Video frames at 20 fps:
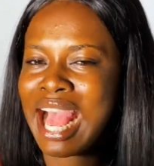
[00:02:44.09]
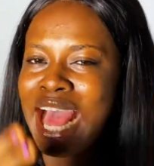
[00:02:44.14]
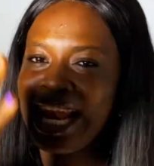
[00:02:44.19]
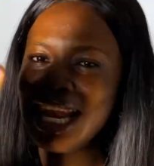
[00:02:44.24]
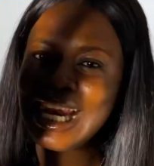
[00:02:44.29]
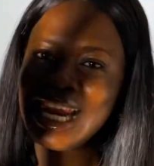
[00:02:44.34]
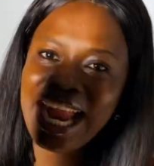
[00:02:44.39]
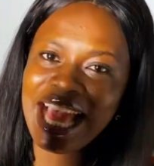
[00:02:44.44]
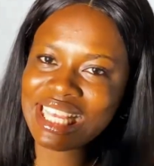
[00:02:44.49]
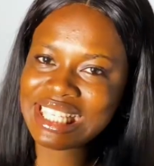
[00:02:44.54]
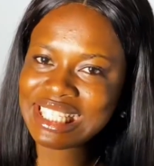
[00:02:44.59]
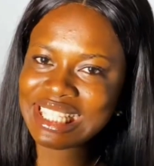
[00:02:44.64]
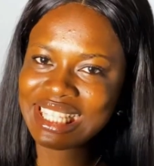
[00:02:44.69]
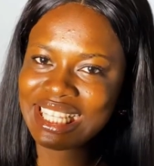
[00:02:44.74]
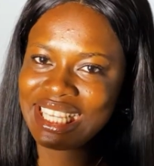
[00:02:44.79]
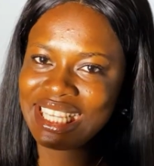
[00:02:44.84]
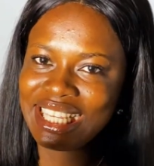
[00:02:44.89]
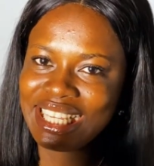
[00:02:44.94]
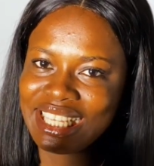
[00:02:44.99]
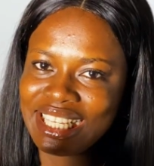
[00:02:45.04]
And
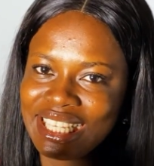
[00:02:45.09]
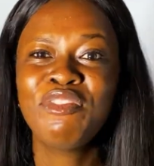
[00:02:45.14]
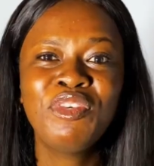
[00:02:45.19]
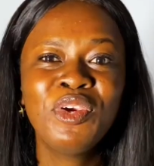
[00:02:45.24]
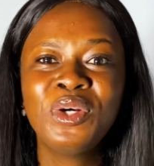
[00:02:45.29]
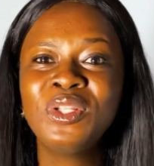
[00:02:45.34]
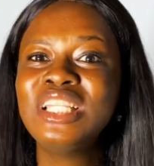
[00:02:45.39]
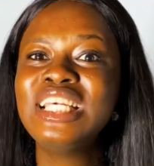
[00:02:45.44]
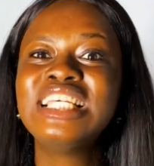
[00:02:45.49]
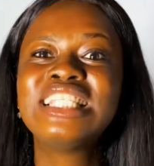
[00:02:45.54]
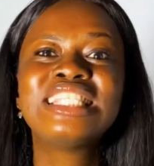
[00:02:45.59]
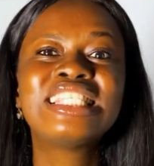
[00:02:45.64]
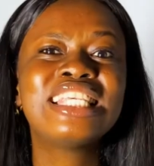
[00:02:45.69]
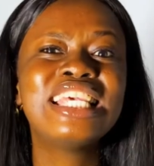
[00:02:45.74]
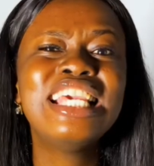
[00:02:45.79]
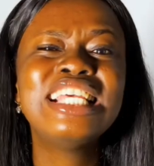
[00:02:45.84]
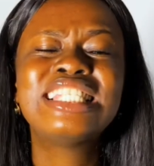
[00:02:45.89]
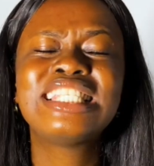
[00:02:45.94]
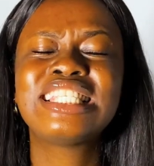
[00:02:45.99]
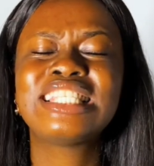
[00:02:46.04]
lastly, I feel
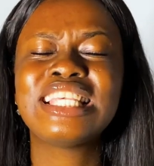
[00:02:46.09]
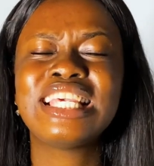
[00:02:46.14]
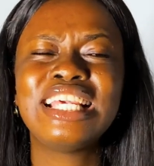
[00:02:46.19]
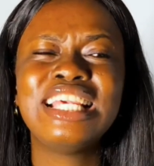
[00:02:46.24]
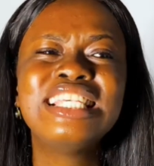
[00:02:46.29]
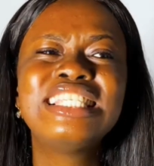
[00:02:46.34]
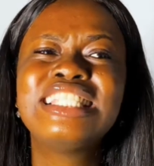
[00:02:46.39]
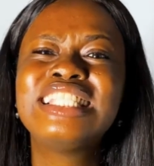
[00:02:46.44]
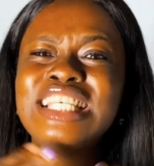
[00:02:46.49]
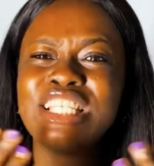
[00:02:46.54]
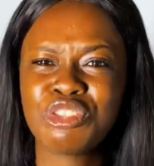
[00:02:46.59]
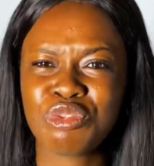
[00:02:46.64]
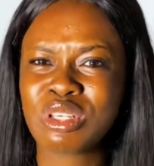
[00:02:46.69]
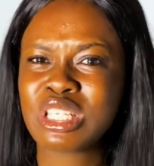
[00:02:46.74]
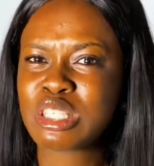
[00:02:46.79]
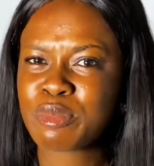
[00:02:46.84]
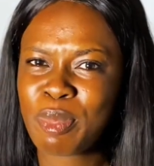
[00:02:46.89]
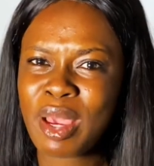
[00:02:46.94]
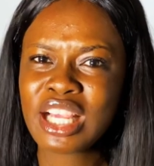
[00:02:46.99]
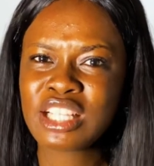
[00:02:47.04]
it's
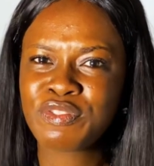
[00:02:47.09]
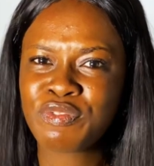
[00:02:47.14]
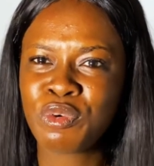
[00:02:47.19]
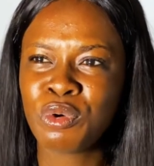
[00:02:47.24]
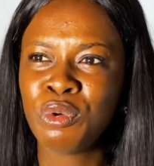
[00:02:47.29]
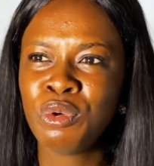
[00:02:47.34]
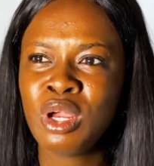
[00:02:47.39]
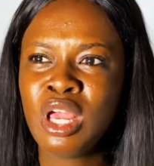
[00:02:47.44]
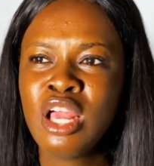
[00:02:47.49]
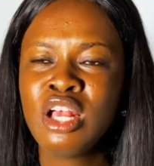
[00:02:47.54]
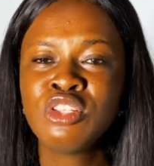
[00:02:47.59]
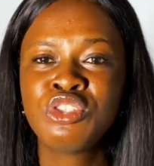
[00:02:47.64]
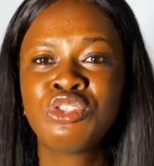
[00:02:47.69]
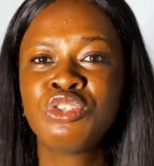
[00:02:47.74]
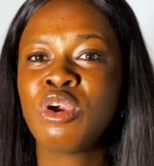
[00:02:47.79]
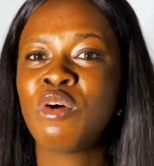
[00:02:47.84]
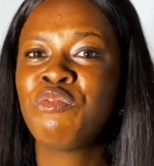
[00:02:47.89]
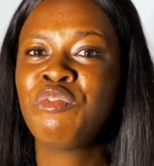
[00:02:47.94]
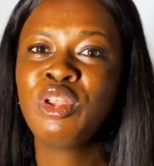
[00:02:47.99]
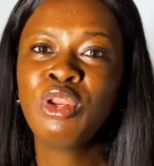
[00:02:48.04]
disrespectful to
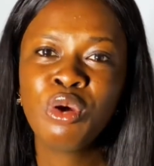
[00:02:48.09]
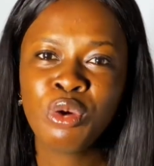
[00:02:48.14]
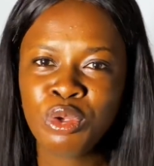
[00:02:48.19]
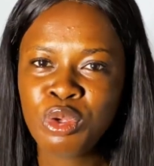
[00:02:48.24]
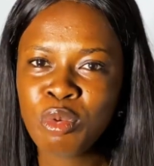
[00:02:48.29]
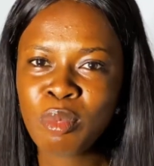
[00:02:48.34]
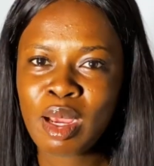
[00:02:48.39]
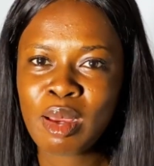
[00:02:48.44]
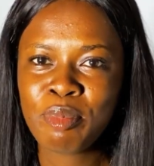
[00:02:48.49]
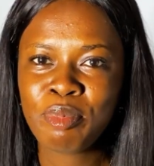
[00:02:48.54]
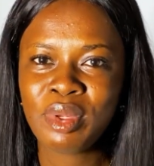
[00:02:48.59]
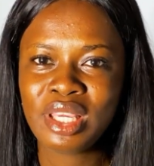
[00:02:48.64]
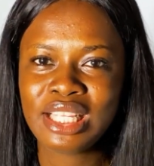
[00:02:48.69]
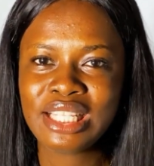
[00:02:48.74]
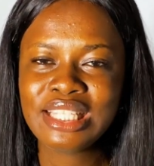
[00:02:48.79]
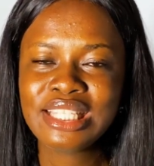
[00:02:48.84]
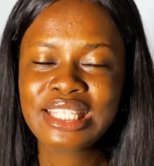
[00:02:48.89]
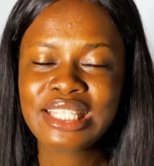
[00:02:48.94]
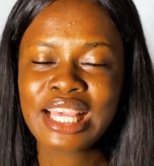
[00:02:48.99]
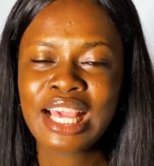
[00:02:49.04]
your fellow human
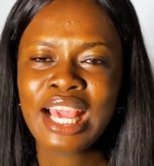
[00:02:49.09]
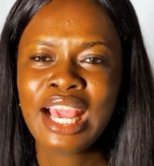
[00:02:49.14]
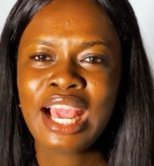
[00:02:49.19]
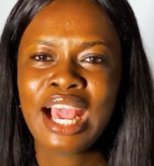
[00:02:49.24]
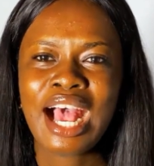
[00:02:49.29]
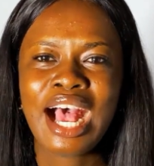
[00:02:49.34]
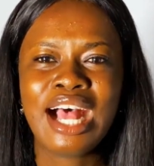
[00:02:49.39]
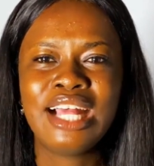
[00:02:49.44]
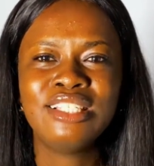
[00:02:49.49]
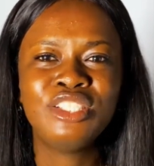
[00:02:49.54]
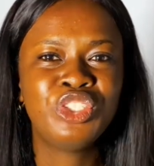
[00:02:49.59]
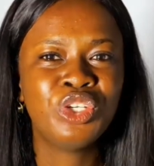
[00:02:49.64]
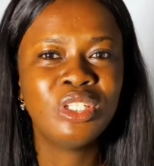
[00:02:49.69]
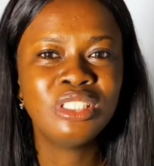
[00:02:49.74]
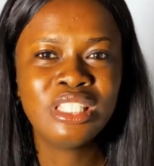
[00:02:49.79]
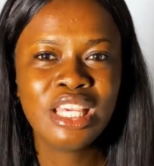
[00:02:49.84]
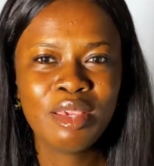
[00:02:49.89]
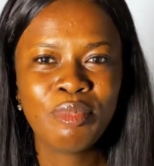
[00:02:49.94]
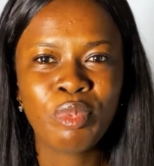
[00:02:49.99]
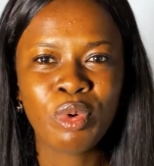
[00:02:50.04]
beings and your
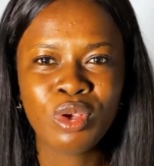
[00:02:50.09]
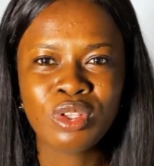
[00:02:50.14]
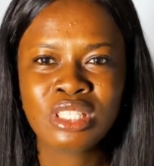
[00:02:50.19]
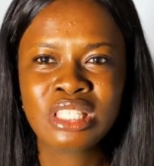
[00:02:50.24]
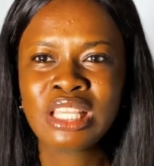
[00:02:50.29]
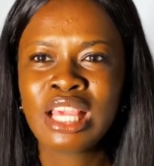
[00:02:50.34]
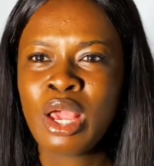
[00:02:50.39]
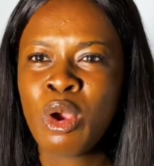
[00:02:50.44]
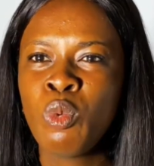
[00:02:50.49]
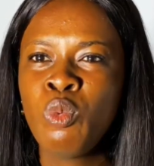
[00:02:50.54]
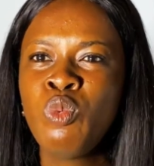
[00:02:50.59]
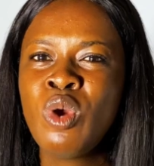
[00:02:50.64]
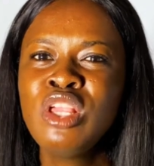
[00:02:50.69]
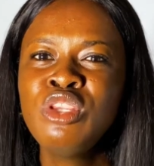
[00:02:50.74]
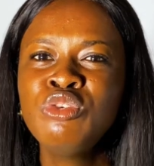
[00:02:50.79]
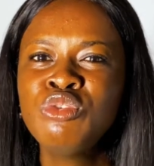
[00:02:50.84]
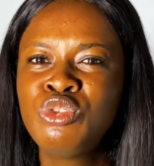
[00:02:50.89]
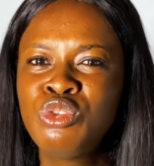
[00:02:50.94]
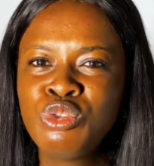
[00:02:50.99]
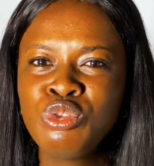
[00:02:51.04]
neighbors when
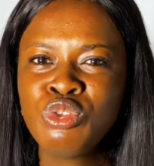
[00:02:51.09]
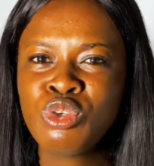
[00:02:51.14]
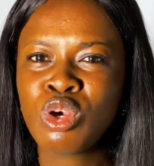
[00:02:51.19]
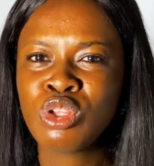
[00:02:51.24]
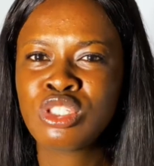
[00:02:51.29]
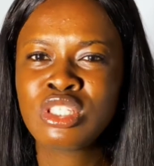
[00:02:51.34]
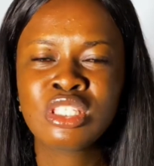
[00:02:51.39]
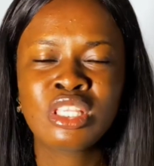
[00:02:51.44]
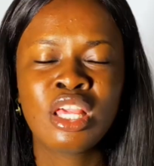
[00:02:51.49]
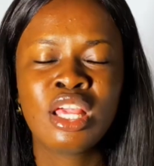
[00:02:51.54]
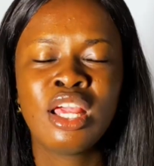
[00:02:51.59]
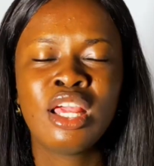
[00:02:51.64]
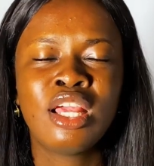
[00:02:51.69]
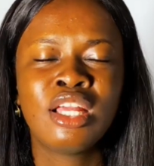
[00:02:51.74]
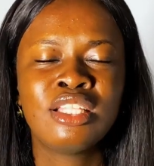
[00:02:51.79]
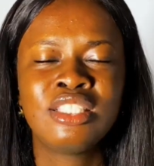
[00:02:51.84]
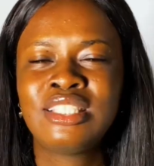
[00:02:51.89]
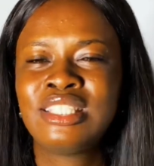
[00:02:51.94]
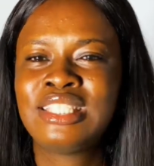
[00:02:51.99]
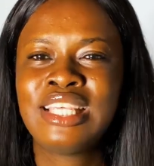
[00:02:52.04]
you do not
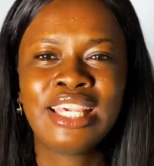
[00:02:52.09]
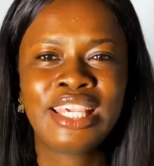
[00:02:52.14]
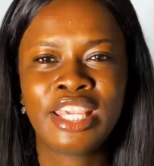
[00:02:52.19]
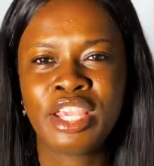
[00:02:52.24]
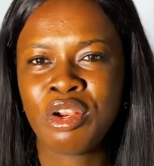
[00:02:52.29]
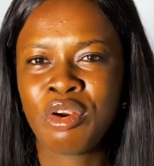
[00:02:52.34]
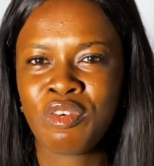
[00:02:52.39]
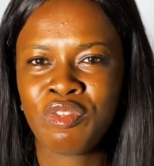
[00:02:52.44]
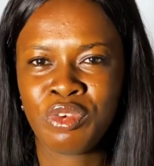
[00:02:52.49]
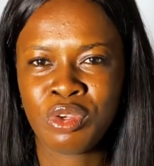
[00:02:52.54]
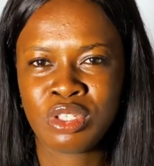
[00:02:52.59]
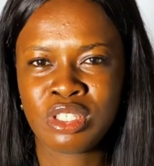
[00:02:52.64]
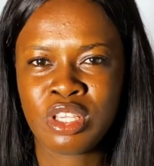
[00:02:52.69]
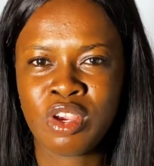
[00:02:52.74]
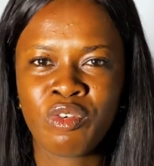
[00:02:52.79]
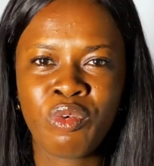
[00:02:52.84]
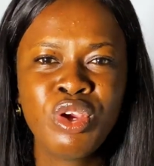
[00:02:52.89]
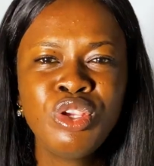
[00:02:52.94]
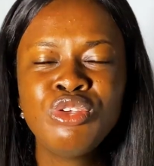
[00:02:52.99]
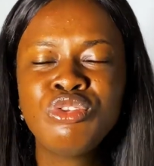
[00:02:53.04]
take care of
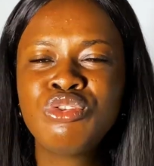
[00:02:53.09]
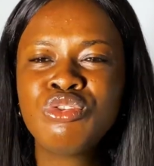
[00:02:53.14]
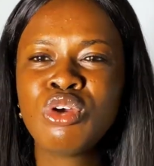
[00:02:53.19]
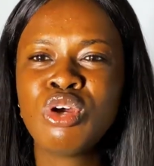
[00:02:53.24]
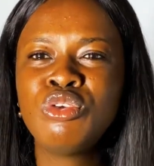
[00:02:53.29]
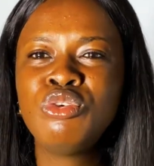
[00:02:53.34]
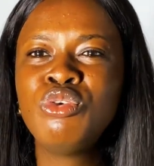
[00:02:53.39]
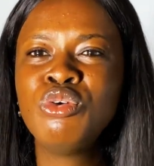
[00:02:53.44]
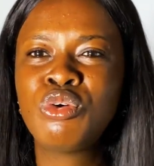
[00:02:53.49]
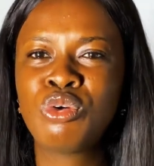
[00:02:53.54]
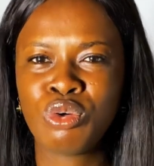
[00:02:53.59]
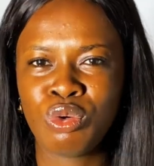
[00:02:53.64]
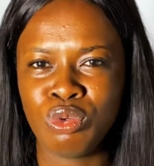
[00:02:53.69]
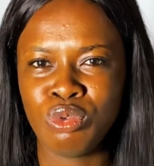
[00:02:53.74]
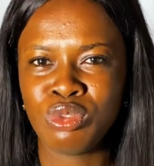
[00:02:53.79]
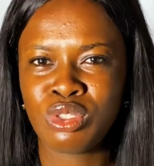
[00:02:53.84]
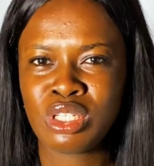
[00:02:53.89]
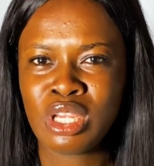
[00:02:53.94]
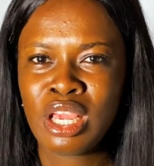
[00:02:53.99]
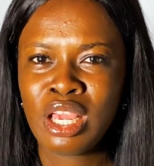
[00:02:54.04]
yourself, when you do not look
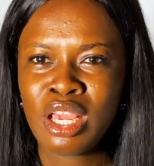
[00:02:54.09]
good.